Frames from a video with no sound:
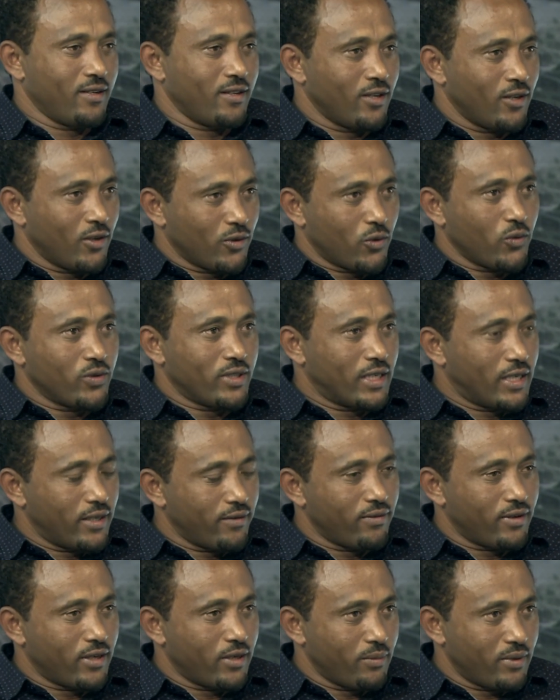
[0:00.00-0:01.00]
So the
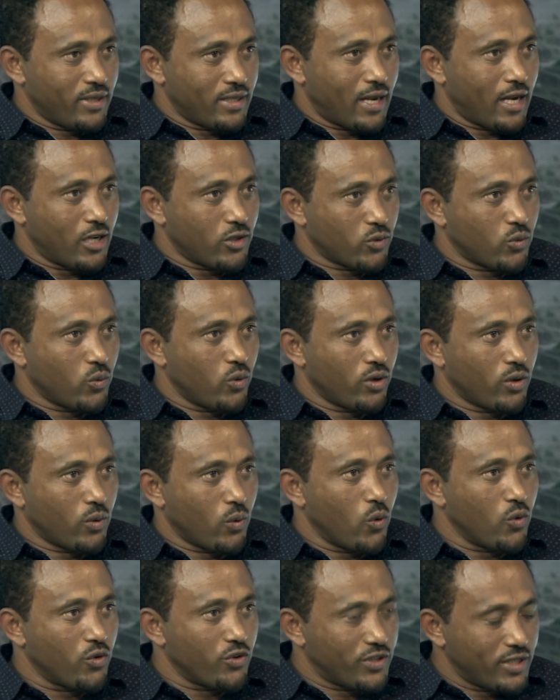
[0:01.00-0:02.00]
government has to work
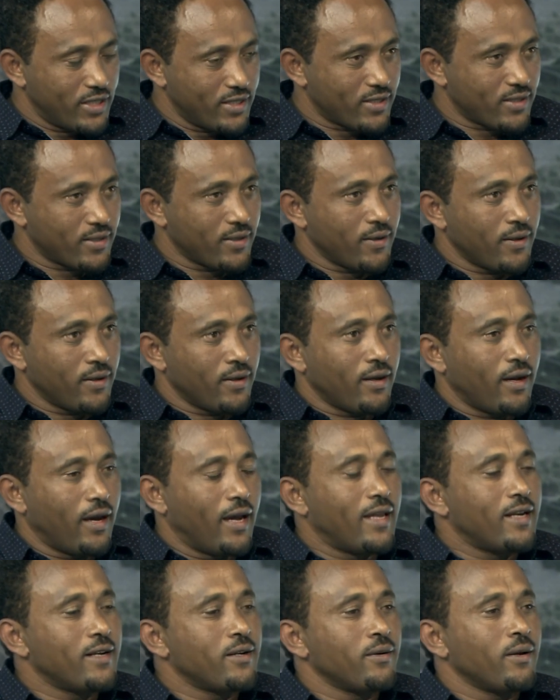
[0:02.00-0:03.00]
on this
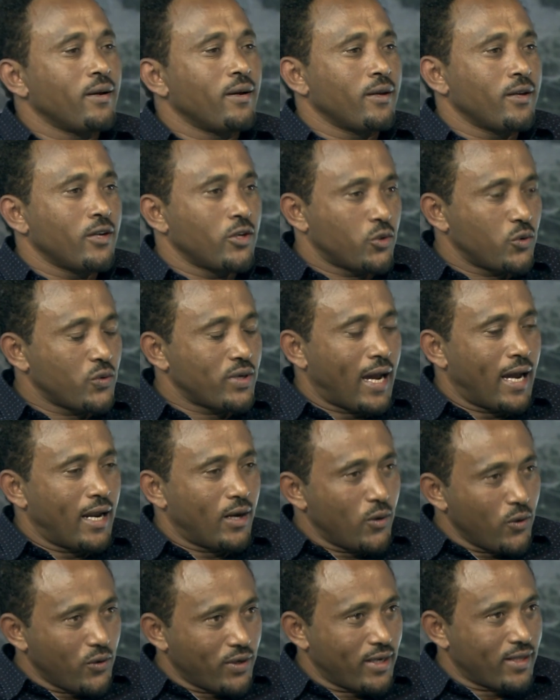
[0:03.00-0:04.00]
and should
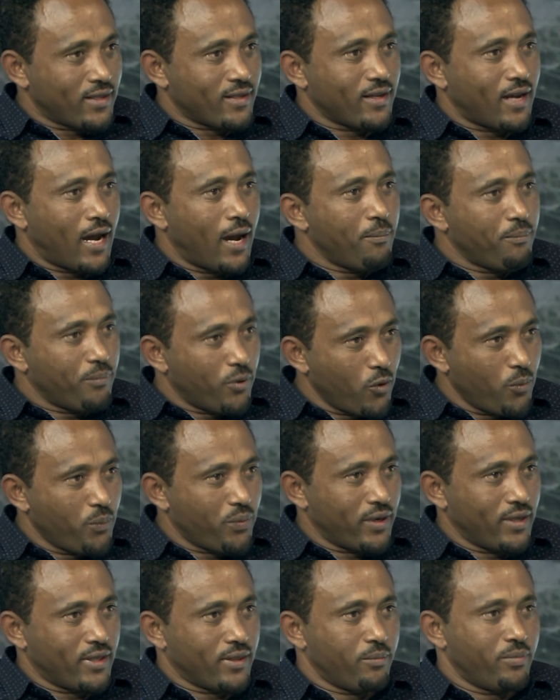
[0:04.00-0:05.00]
allocate
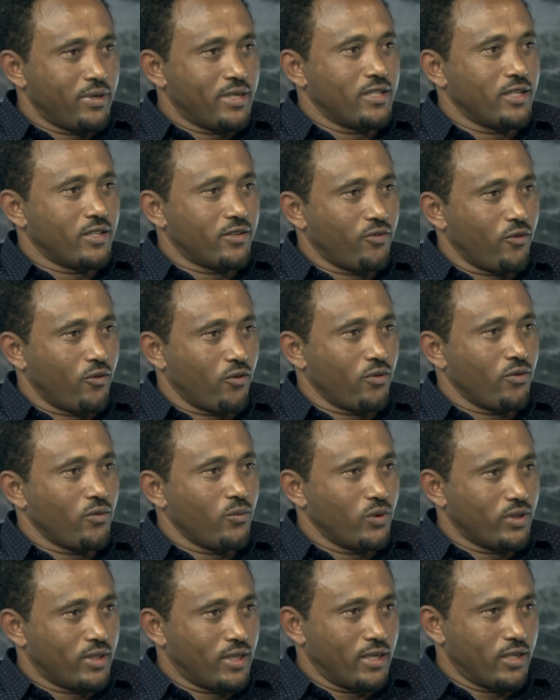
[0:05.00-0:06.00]
appropriate budget for
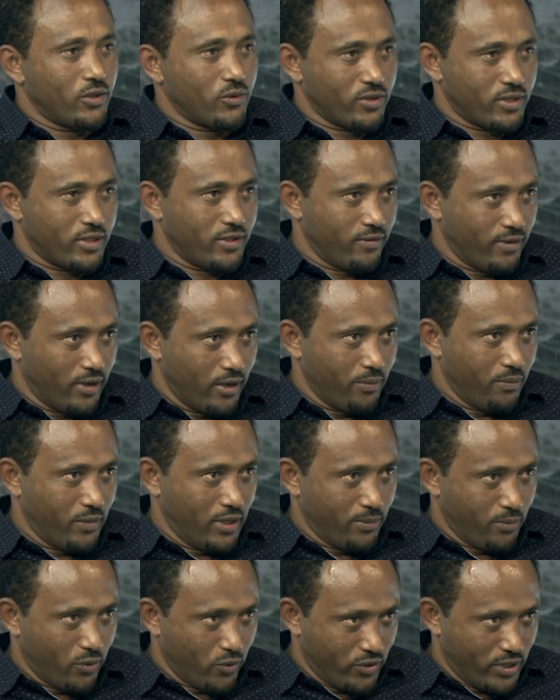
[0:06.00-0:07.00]
water resource
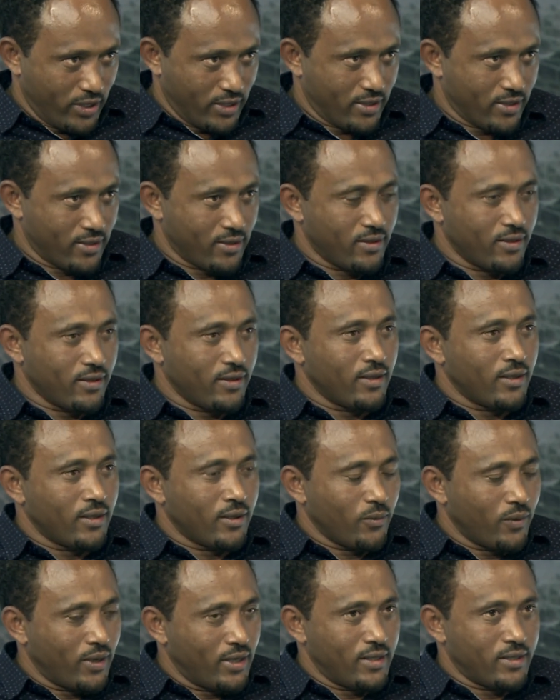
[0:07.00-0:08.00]
development projects.
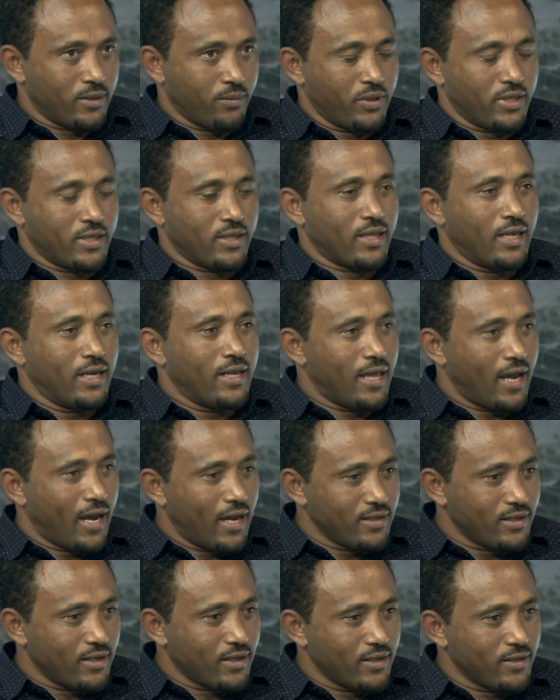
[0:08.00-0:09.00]
One is the budget, and the
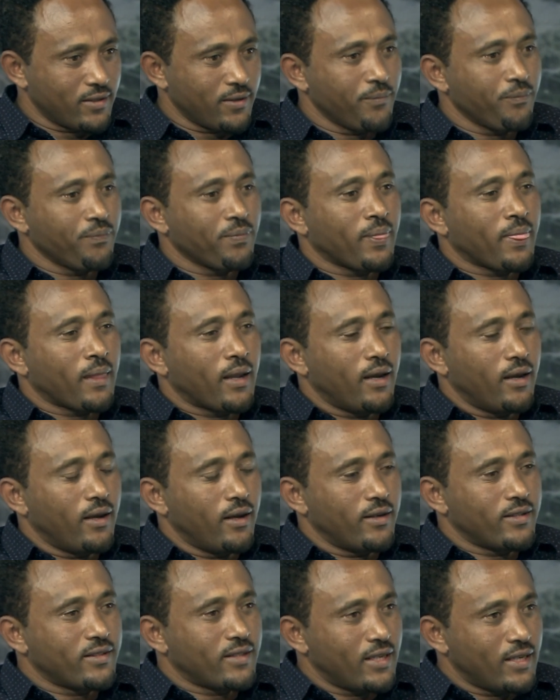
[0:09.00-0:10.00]
other is
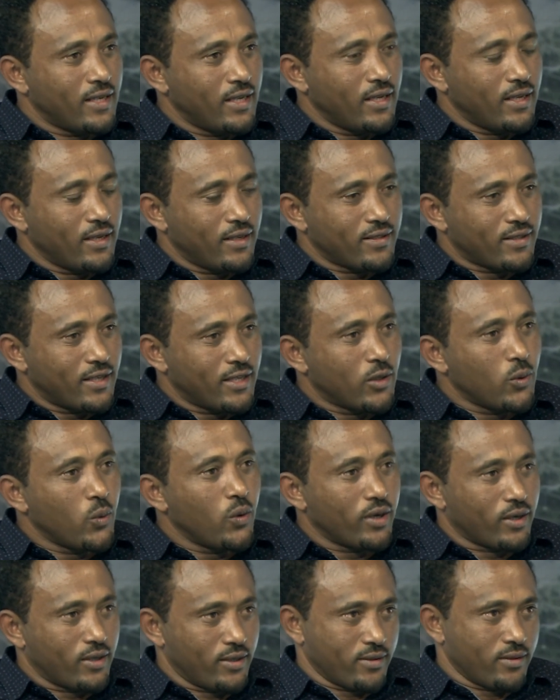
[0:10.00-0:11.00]
steady
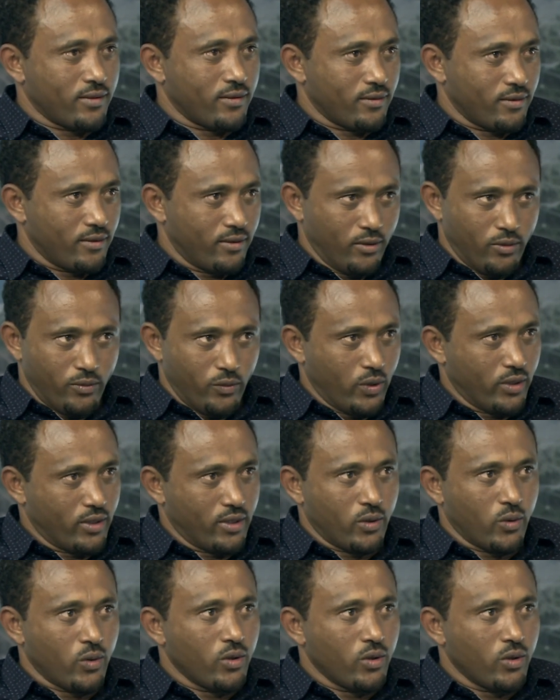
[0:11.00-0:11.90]
works. The water,